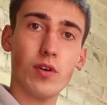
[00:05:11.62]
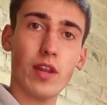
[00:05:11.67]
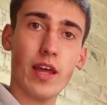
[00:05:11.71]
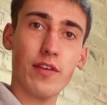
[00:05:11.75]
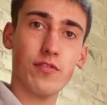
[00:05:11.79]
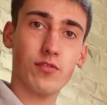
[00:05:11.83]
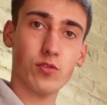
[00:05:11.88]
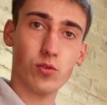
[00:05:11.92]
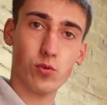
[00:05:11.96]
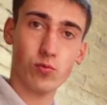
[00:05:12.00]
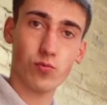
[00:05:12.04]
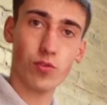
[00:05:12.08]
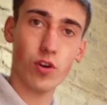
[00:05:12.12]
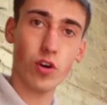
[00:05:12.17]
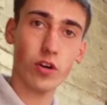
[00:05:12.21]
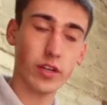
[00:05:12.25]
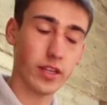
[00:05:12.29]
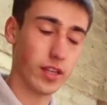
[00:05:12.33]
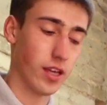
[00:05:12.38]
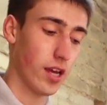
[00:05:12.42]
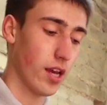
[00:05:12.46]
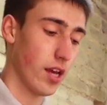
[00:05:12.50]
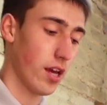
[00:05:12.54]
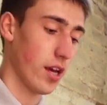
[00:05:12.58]
left or right,
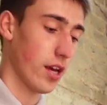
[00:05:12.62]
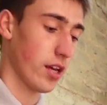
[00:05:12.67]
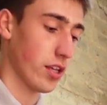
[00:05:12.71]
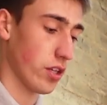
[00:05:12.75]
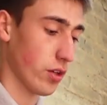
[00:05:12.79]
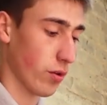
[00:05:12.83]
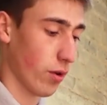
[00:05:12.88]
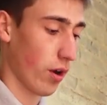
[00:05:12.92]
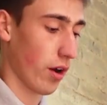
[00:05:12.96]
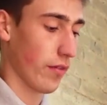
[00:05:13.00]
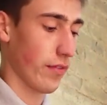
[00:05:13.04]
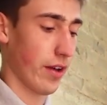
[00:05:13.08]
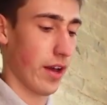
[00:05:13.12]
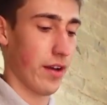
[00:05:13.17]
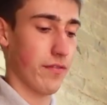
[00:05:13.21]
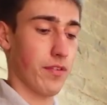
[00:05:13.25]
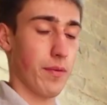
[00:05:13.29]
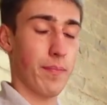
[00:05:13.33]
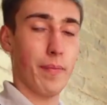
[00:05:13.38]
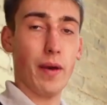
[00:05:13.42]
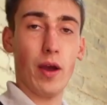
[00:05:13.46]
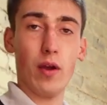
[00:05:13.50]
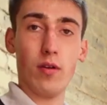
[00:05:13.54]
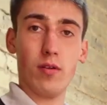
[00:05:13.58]
you'll either have your
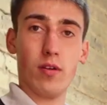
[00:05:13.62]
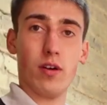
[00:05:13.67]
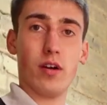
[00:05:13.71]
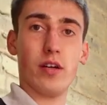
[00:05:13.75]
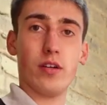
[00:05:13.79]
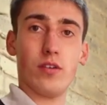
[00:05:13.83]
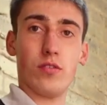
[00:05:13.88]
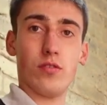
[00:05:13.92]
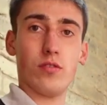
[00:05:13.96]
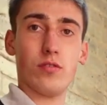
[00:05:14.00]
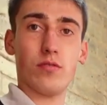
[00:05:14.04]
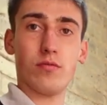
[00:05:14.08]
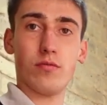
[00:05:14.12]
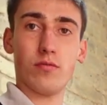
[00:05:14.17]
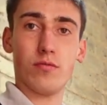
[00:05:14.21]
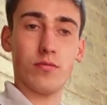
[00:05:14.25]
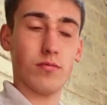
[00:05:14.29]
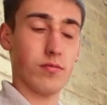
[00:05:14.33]
bowline on